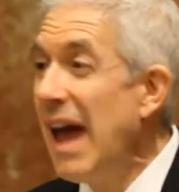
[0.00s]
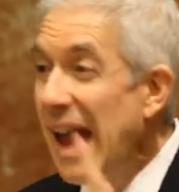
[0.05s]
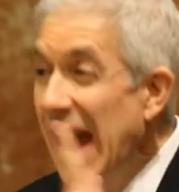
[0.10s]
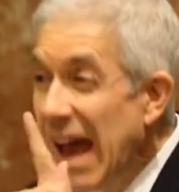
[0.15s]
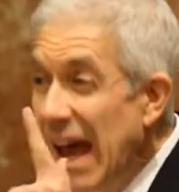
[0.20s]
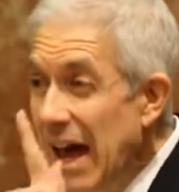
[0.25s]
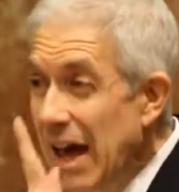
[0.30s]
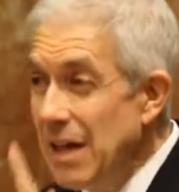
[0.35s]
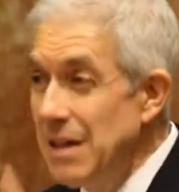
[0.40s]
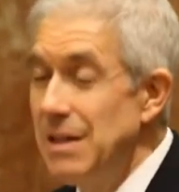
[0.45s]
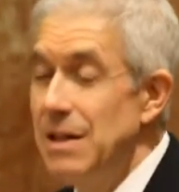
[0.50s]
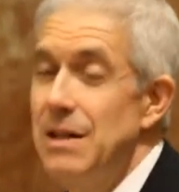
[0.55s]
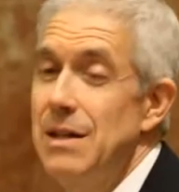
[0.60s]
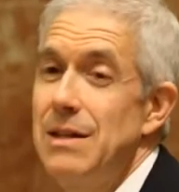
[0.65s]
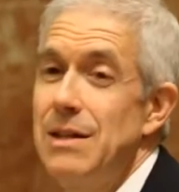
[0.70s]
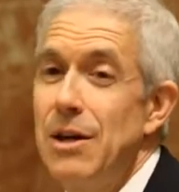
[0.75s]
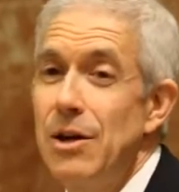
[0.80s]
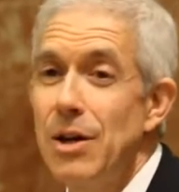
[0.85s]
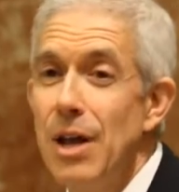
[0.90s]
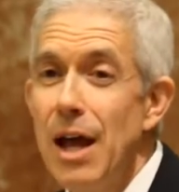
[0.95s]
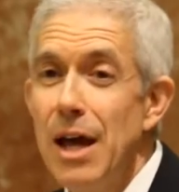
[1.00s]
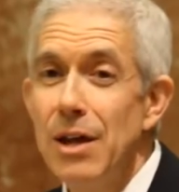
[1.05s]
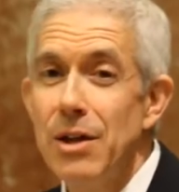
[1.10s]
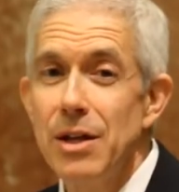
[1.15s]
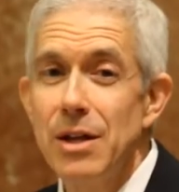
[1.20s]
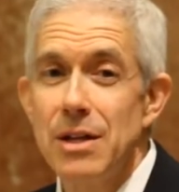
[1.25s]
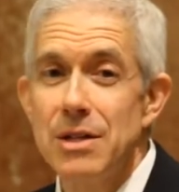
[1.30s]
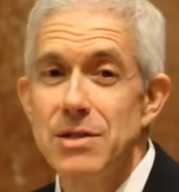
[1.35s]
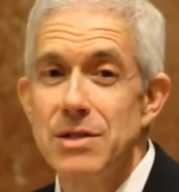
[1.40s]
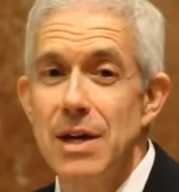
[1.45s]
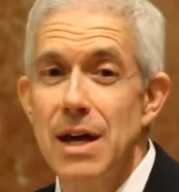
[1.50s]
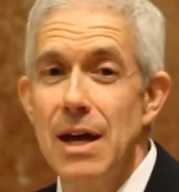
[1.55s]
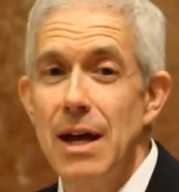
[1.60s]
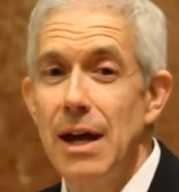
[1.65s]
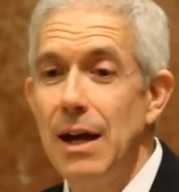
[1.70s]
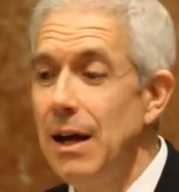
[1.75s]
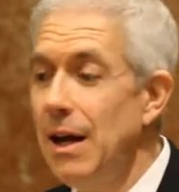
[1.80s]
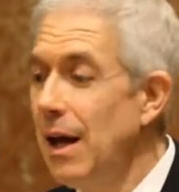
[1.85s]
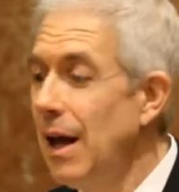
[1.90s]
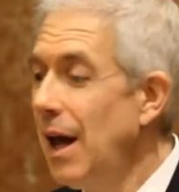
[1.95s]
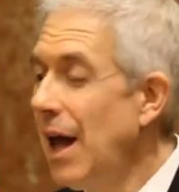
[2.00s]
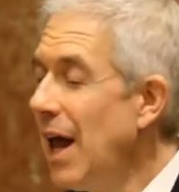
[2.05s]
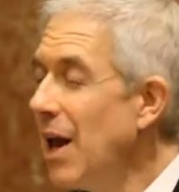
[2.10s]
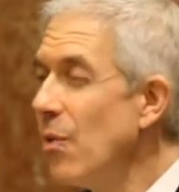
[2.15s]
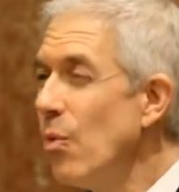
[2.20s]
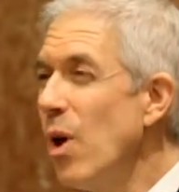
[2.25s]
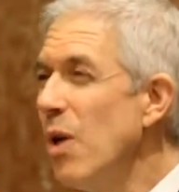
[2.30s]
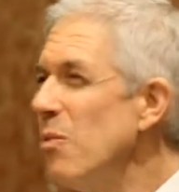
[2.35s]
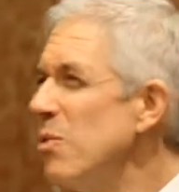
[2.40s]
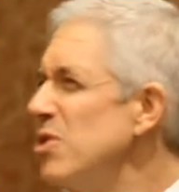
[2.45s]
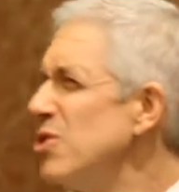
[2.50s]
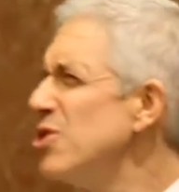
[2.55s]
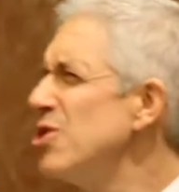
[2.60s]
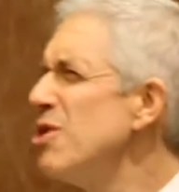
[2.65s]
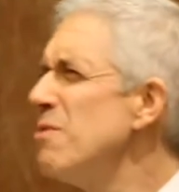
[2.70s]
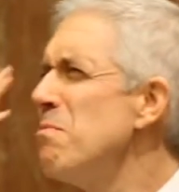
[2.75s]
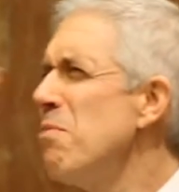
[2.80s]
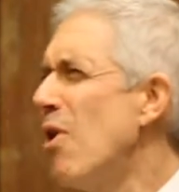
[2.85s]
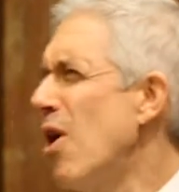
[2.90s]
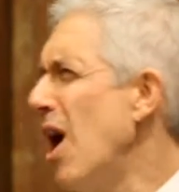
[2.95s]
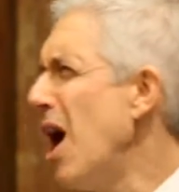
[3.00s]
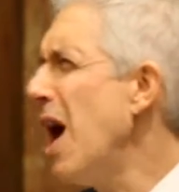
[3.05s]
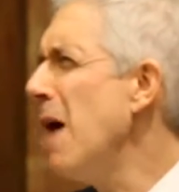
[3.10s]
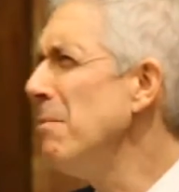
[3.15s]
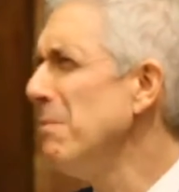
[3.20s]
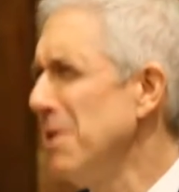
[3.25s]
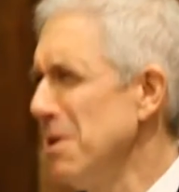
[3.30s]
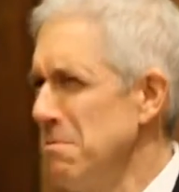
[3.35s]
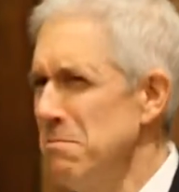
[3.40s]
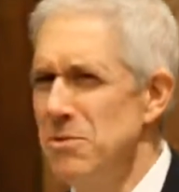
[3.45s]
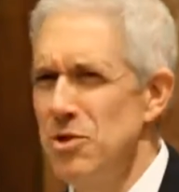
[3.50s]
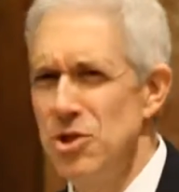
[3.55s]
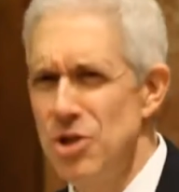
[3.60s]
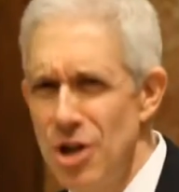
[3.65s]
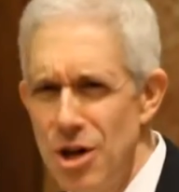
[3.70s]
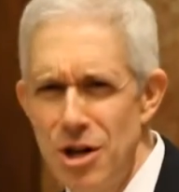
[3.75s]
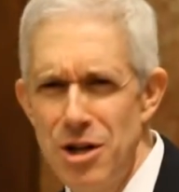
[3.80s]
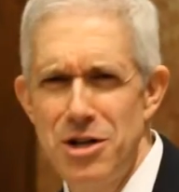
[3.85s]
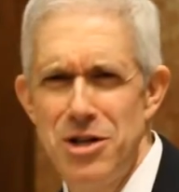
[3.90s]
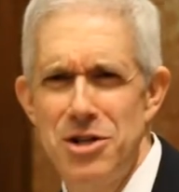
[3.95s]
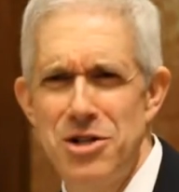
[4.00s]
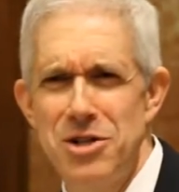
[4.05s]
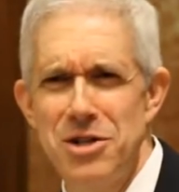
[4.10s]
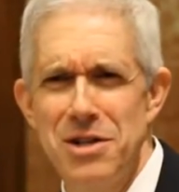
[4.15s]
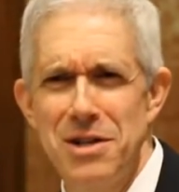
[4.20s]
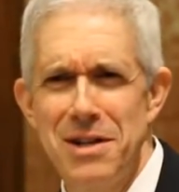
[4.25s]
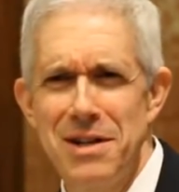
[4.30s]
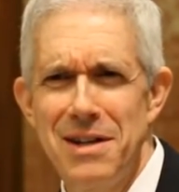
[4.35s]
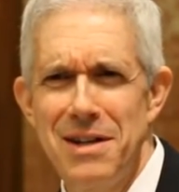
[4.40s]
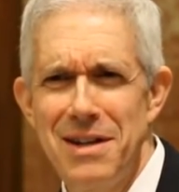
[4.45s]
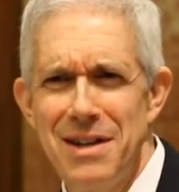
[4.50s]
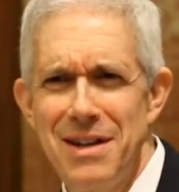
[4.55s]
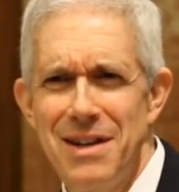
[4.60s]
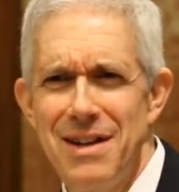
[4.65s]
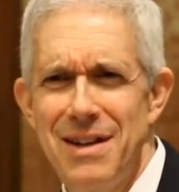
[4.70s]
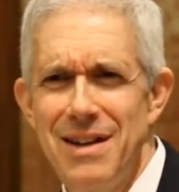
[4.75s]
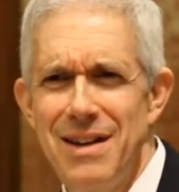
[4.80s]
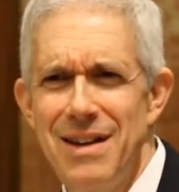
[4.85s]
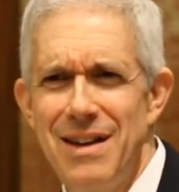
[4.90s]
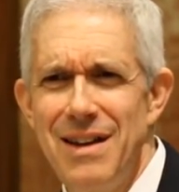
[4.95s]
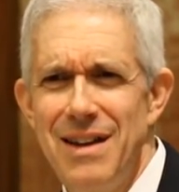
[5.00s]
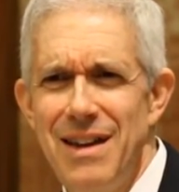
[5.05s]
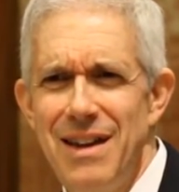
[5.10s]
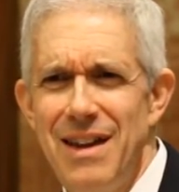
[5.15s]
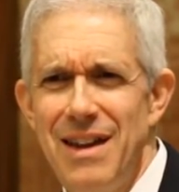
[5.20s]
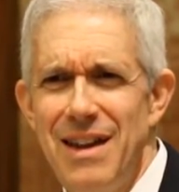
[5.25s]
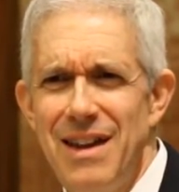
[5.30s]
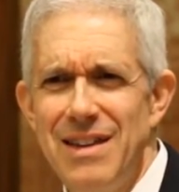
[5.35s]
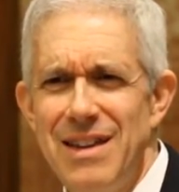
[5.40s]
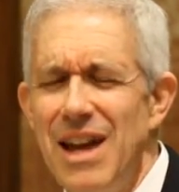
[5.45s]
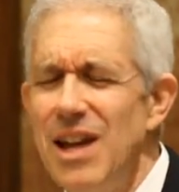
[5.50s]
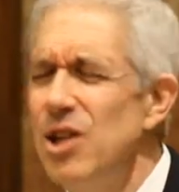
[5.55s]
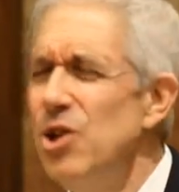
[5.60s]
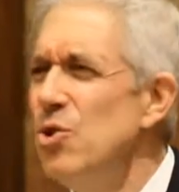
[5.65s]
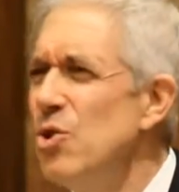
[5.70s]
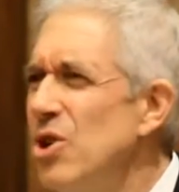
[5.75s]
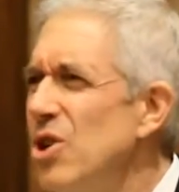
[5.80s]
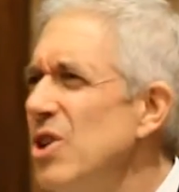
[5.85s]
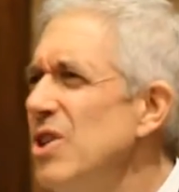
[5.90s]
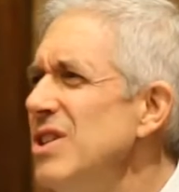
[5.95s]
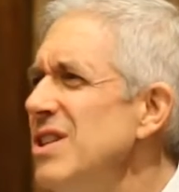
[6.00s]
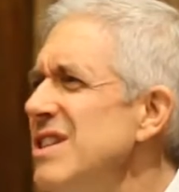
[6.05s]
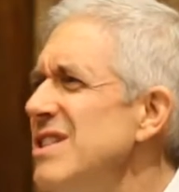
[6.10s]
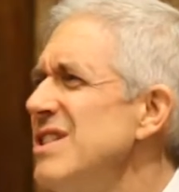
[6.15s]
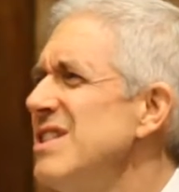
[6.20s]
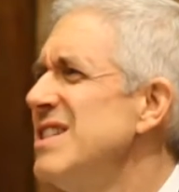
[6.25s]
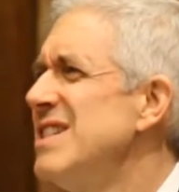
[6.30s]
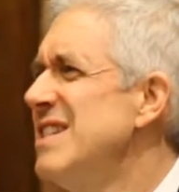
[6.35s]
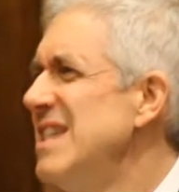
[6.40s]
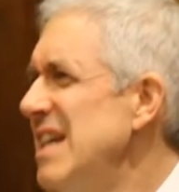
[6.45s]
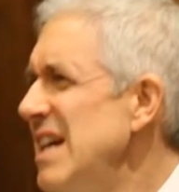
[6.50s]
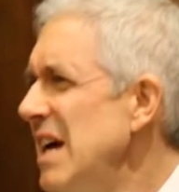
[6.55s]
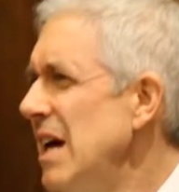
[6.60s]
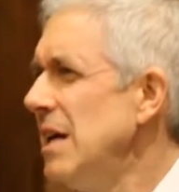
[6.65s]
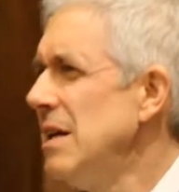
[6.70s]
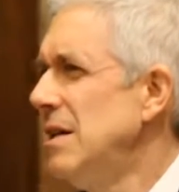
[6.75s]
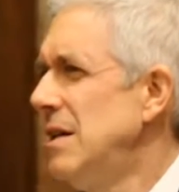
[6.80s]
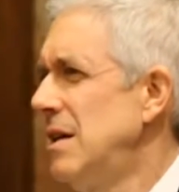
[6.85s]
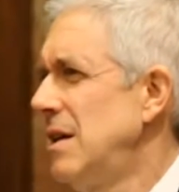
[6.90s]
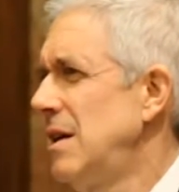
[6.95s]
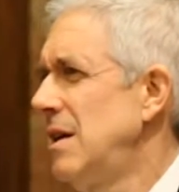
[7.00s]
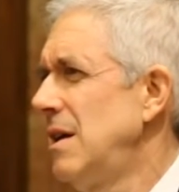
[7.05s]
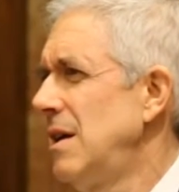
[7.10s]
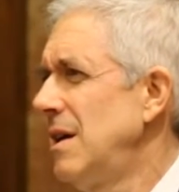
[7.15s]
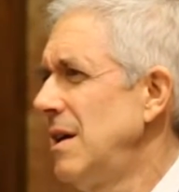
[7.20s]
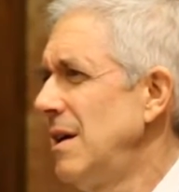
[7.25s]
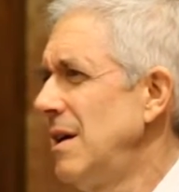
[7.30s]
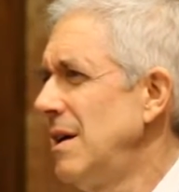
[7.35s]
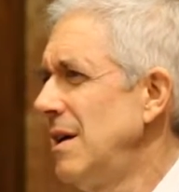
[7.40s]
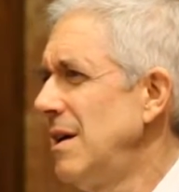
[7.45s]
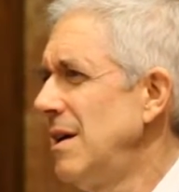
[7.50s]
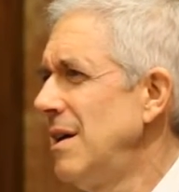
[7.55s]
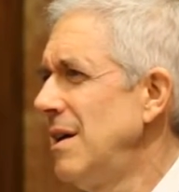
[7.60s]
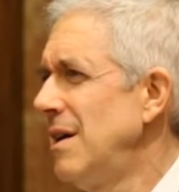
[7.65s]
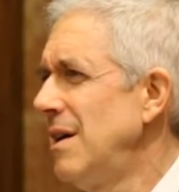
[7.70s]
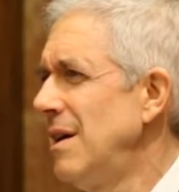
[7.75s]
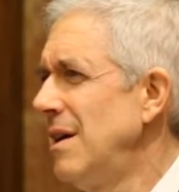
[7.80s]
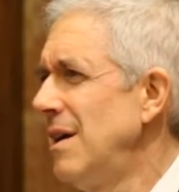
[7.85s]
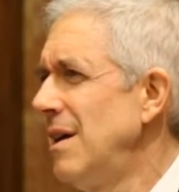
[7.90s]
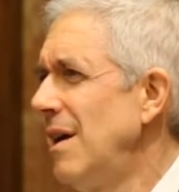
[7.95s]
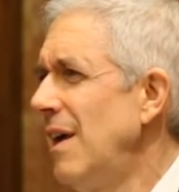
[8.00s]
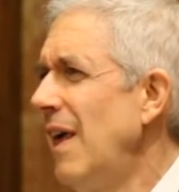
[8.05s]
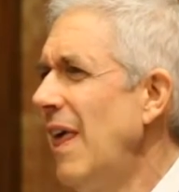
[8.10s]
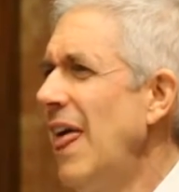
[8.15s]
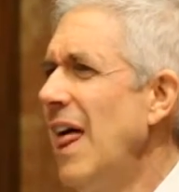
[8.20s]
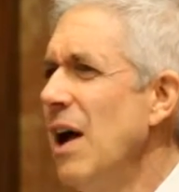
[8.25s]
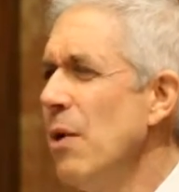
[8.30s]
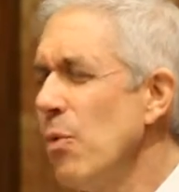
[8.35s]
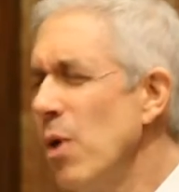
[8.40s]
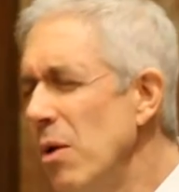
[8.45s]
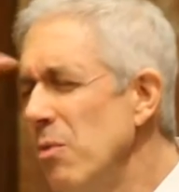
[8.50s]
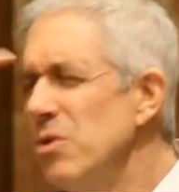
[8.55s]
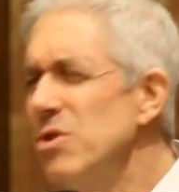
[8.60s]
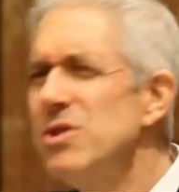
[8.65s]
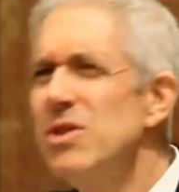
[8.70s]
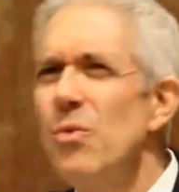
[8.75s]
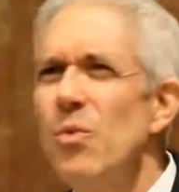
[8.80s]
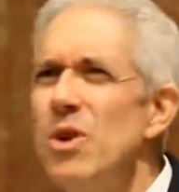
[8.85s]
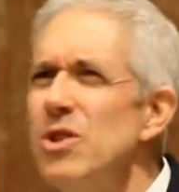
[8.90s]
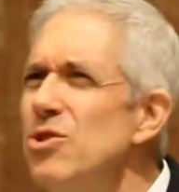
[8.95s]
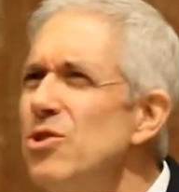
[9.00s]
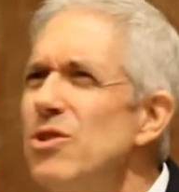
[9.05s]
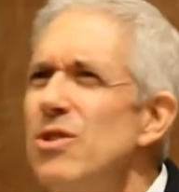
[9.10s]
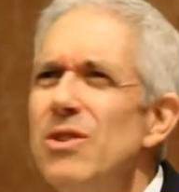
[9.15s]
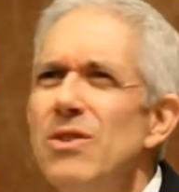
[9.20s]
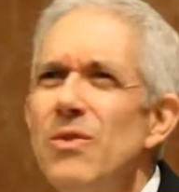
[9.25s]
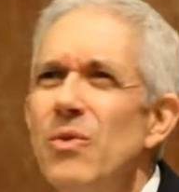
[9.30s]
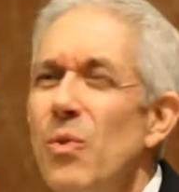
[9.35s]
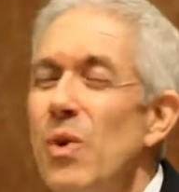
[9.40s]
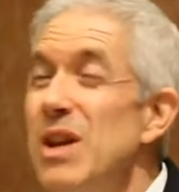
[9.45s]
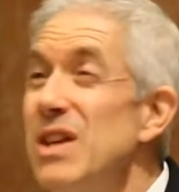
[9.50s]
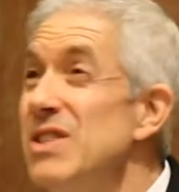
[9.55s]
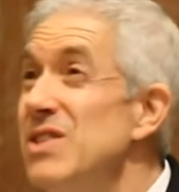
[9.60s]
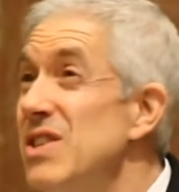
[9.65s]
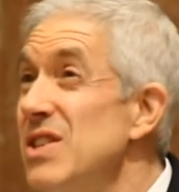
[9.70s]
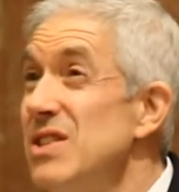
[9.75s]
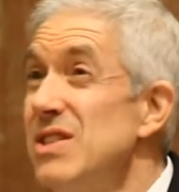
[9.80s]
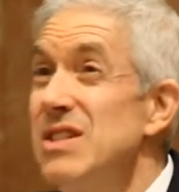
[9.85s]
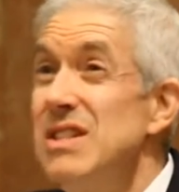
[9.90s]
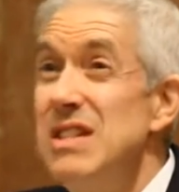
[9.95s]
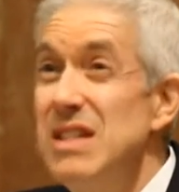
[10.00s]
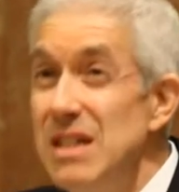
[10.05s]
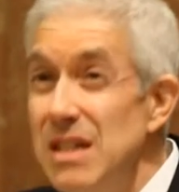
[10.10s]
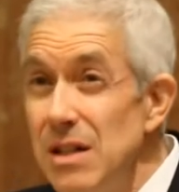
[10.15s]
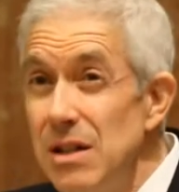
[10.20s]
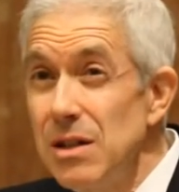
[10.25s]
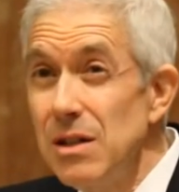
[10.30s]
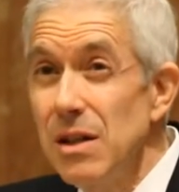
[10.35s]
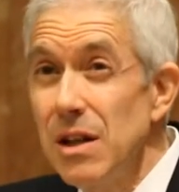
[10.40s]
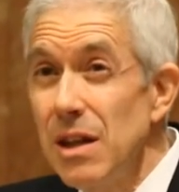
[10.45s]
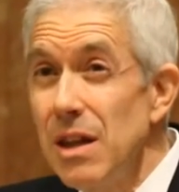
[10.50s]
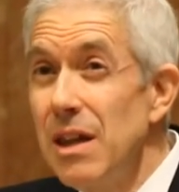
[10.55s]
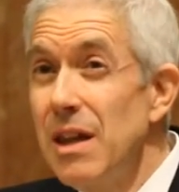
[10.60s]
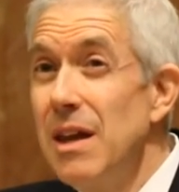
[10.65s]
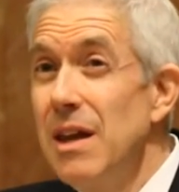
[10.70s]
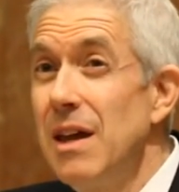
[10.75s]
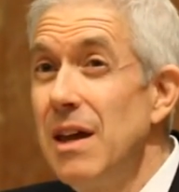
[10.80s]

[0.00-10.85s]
And they're likely to say, and what was your problem, church, that you couldn't see it? And what is this deal?